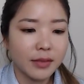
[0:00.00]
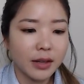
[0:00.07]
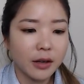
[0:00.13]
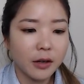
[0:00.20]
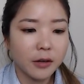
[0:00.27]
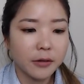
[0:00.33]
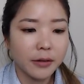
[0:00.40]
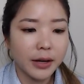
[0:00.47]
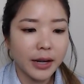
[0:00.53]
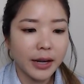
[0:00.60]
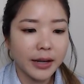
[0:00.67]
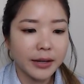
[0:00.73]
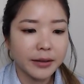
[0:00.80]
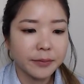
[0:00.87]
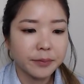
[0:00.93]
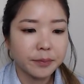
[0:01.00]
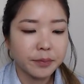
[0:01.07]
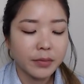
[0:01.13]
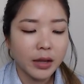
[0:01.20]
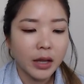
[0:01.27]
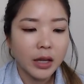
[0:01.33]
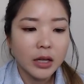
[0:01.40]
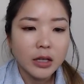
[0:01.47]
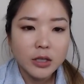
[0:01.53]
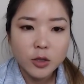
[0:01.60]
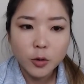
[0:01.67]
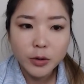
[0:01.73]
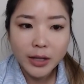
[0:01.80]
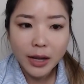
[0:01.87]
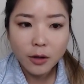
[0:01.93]
All right.
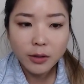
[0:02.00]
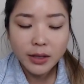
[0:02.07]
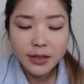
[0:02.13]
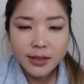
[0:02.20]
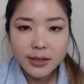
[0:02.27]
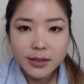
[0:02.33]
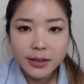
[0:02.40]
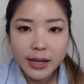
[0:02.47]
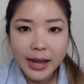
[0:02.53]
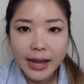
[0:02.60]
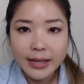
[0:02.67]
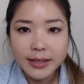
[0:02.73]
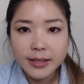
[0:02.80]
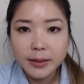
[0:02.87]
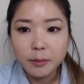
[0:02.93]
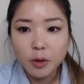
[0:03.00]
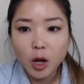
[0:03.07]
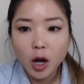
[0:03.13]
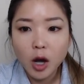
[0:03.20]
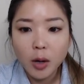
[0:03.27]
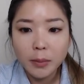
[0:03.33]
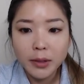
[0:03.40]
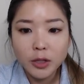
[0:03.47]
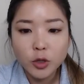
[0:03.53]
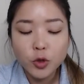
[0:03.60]
So now let's look at some common